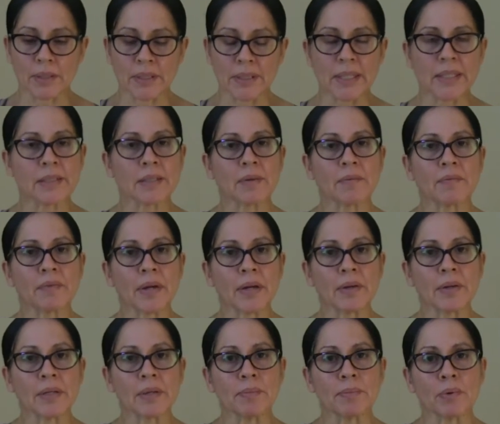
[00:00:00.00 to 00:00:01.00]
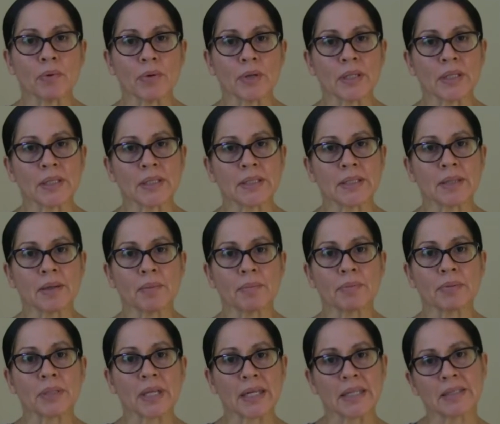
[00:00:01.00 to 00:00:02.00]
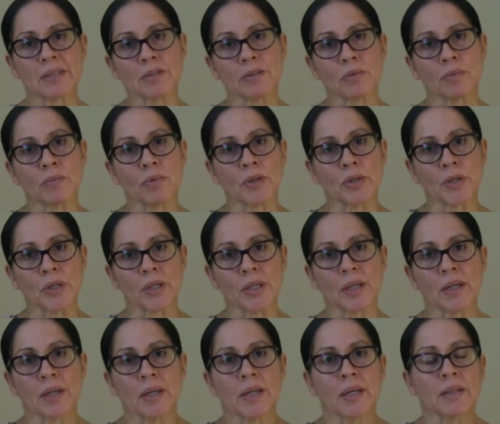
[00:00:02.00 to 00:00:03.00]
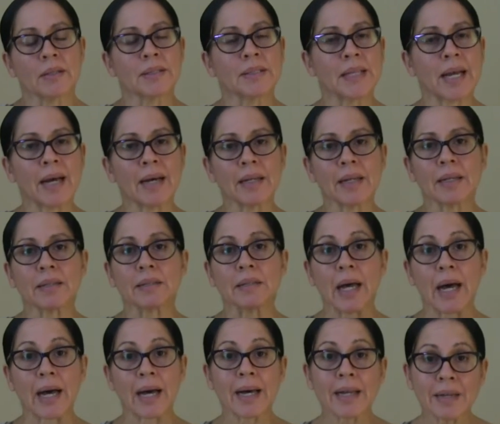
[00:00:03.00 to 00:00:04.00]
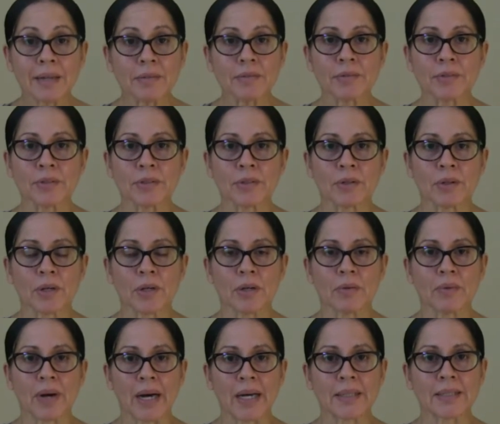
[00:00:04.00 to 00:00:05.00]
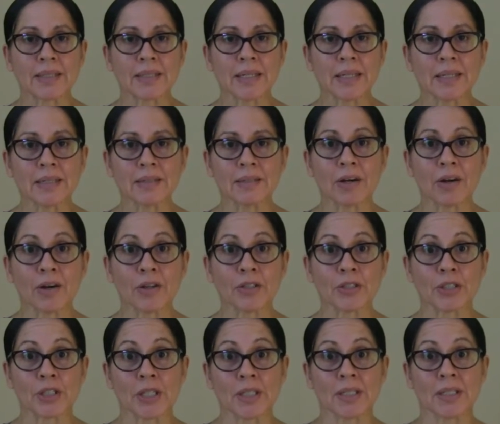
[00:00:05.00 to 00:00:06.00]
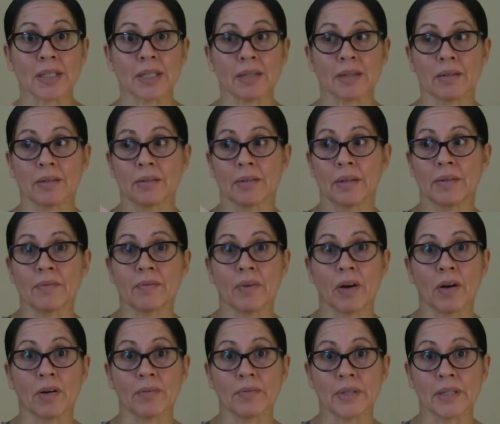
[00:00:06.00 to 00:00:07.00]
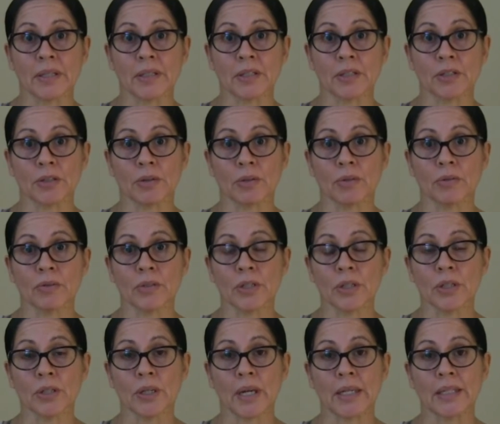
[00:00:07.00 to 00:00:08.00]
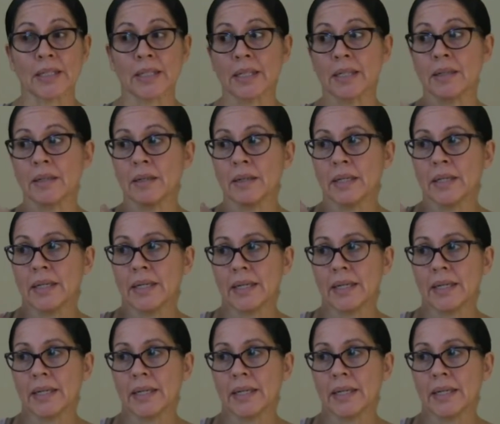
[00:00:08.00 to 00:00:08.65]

It's a very important place to work. Not a lot of asanas are just involving the shoulder, as in